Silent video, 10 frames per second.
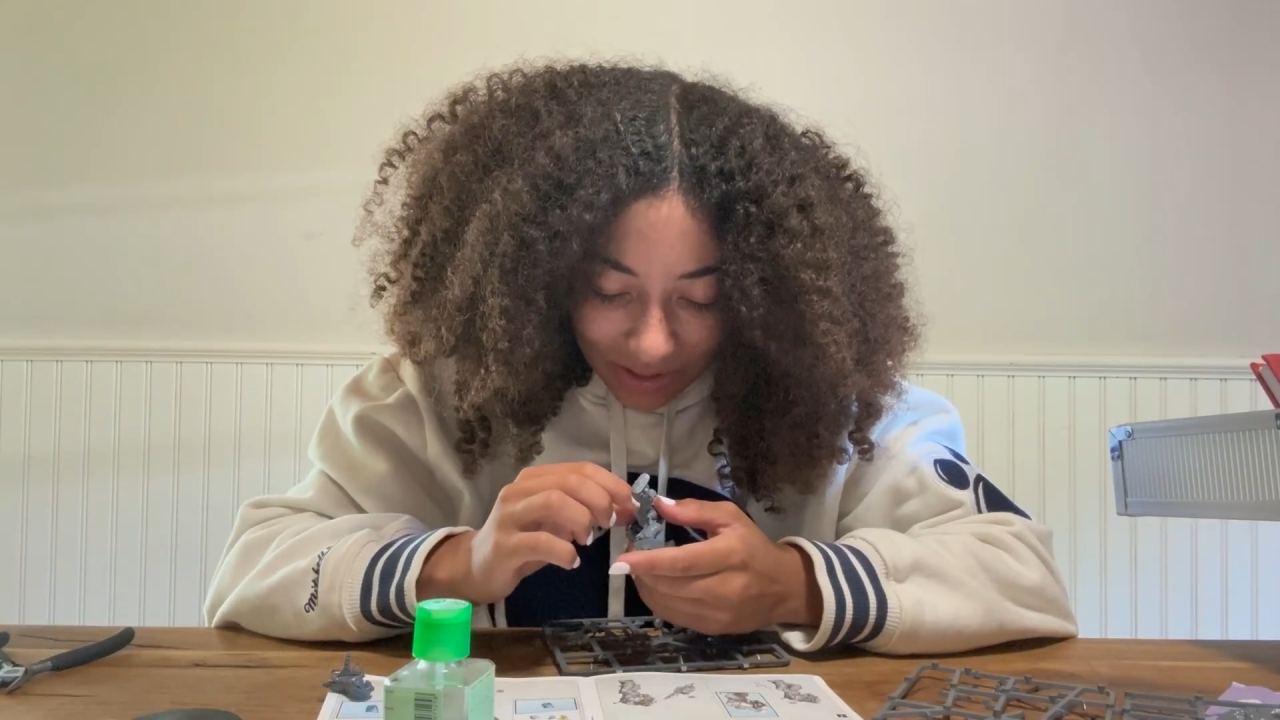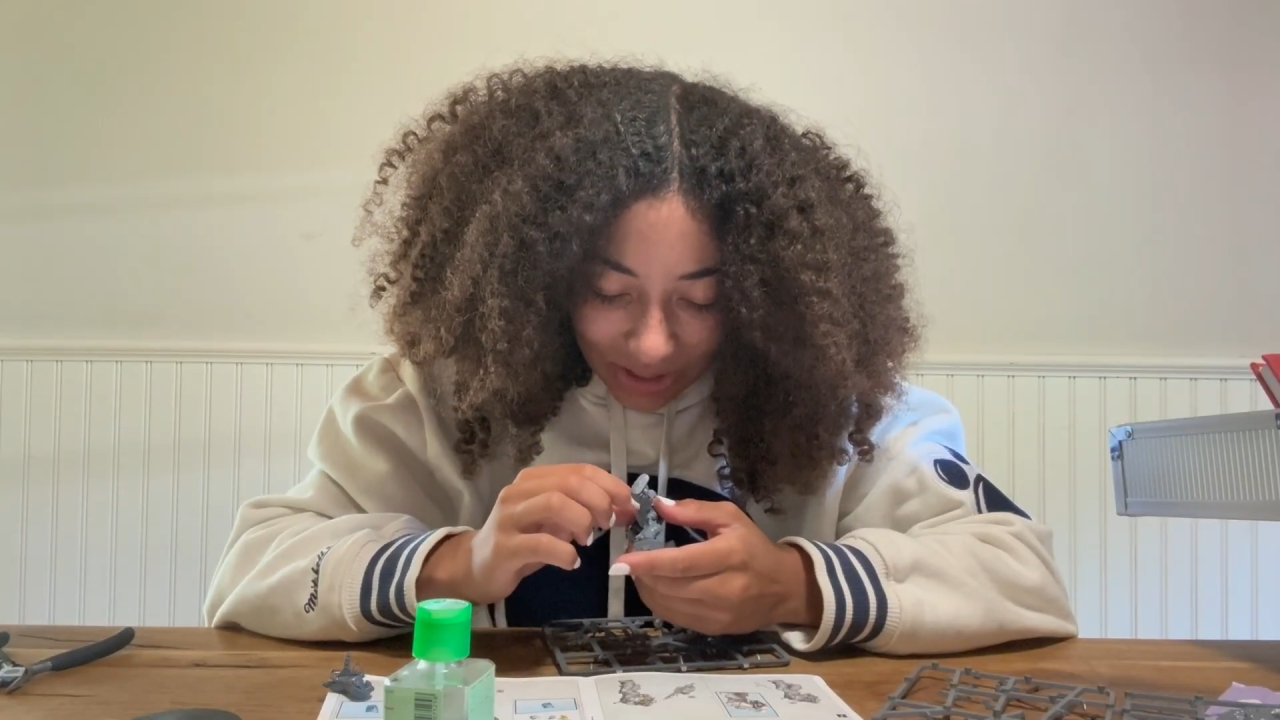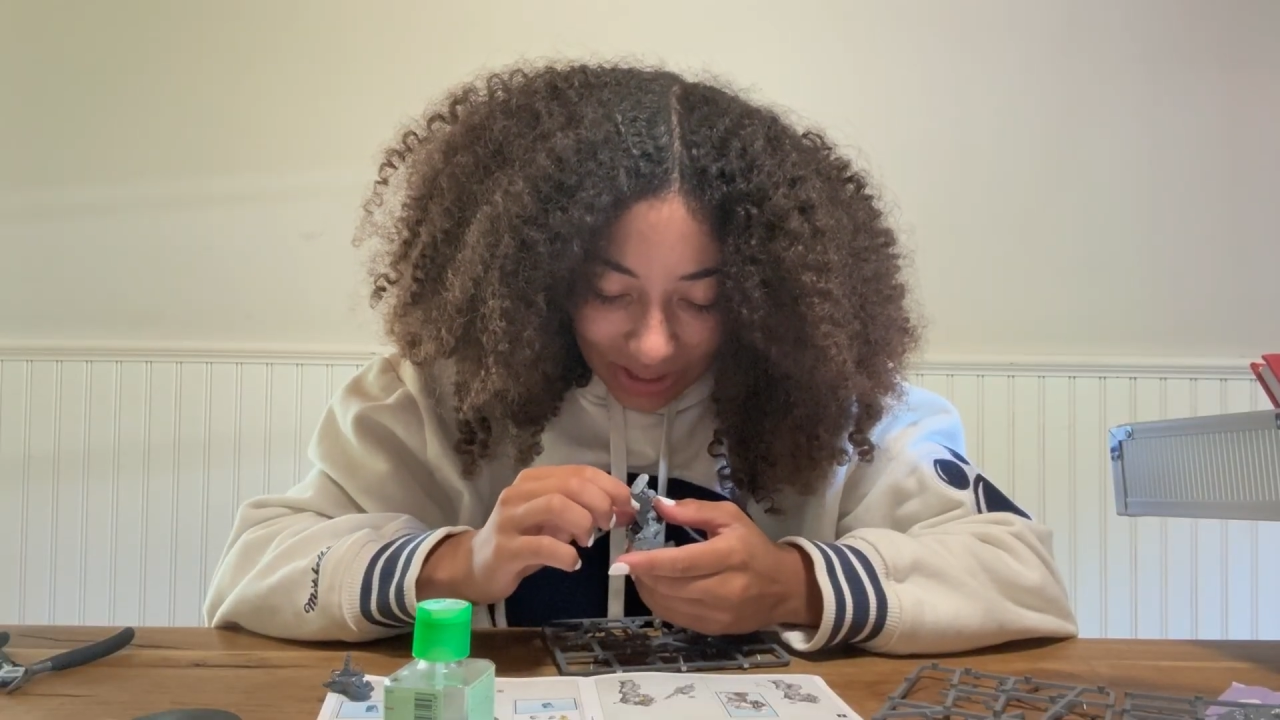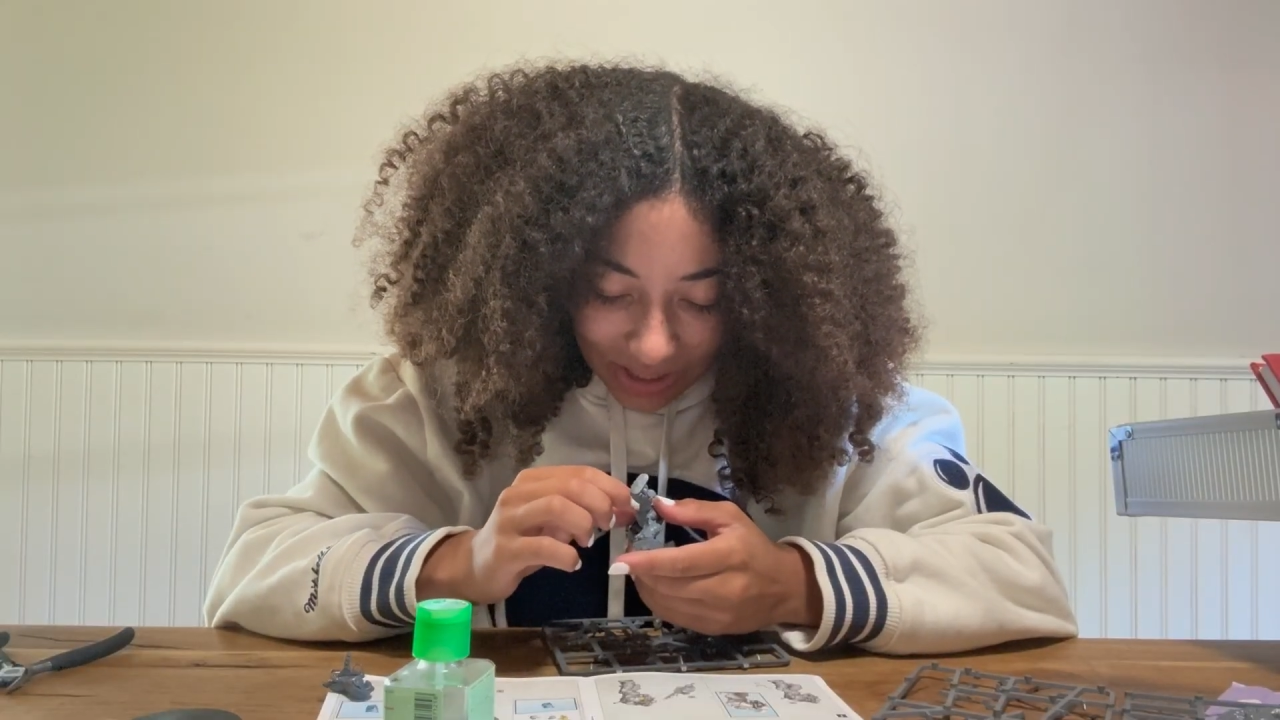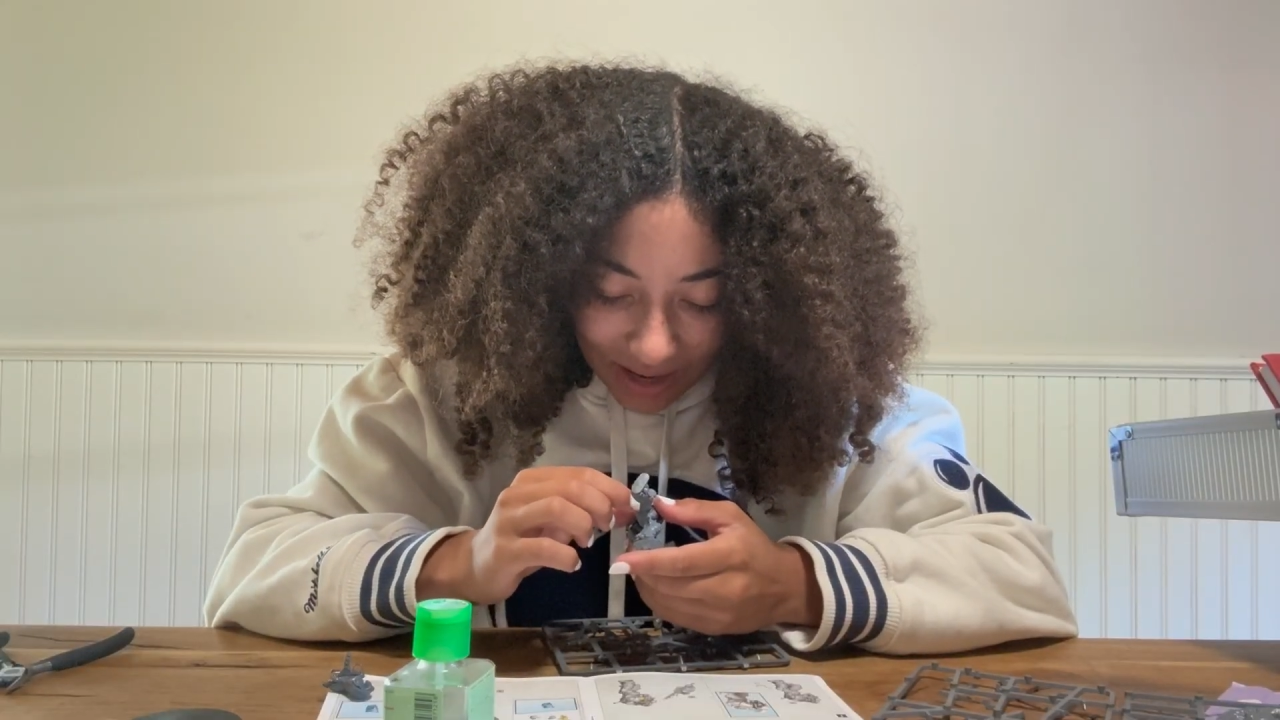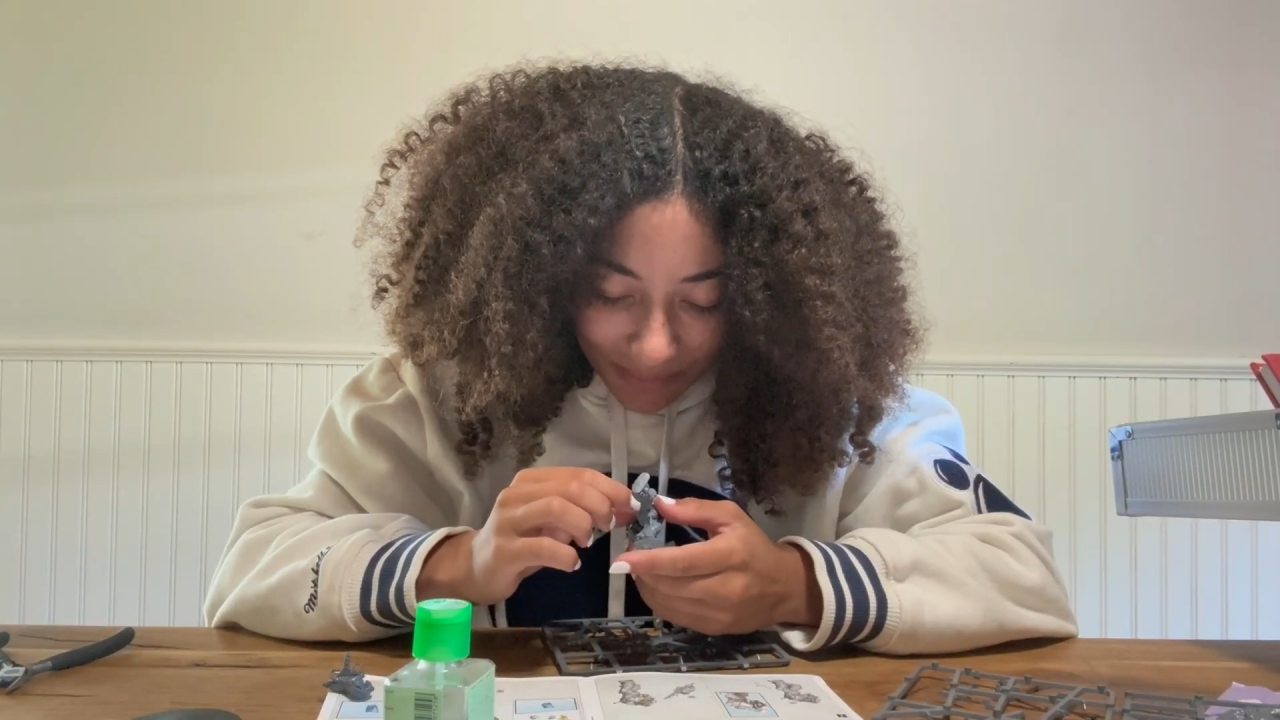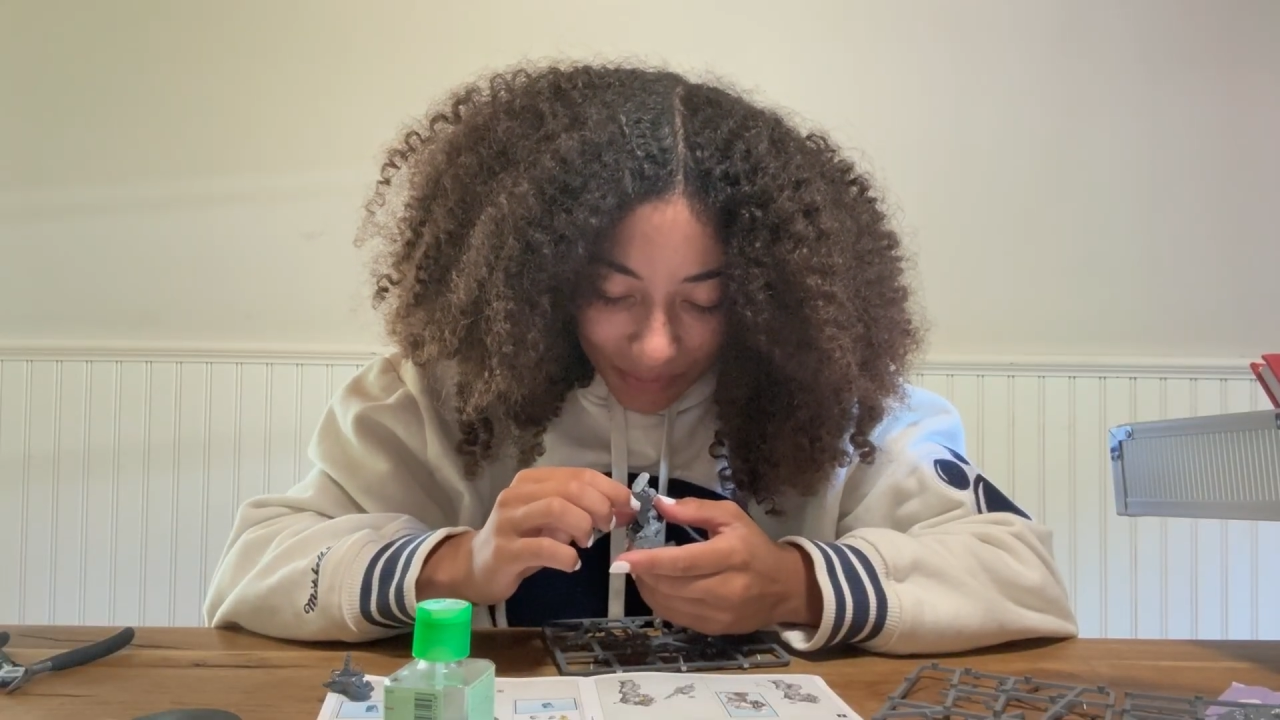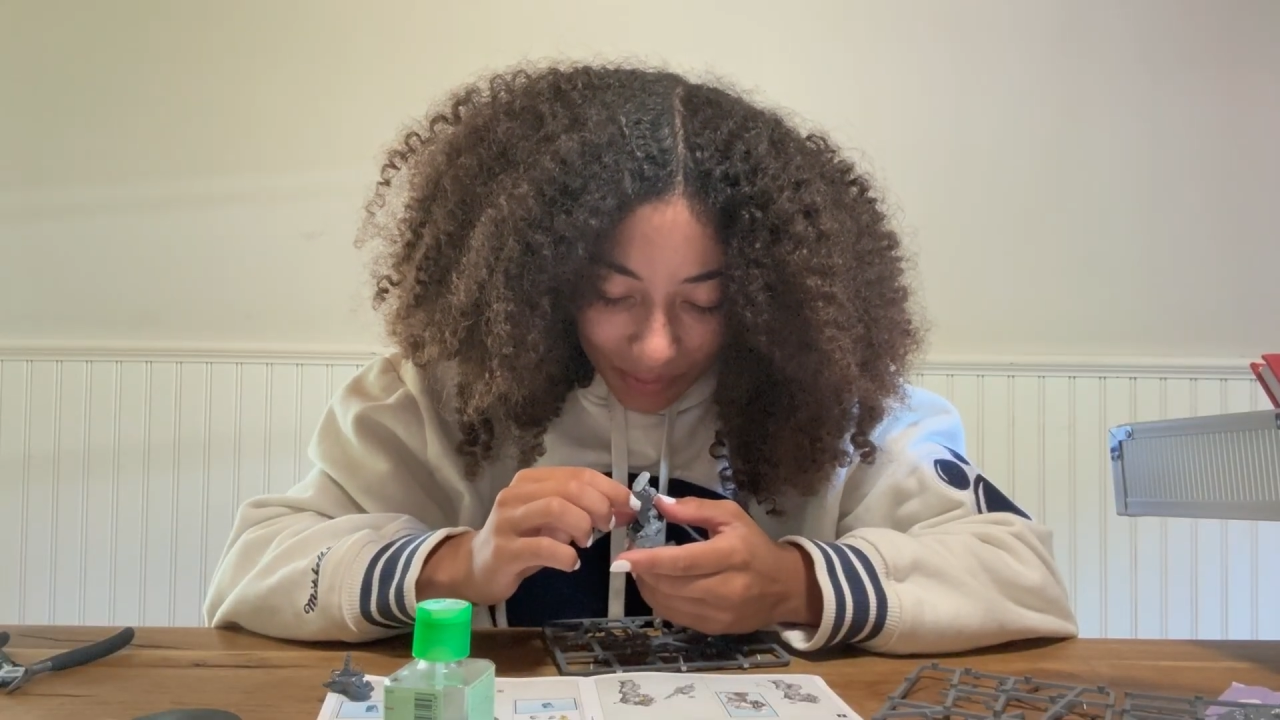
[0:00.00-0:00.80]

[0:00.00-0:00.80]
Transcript: I just snapped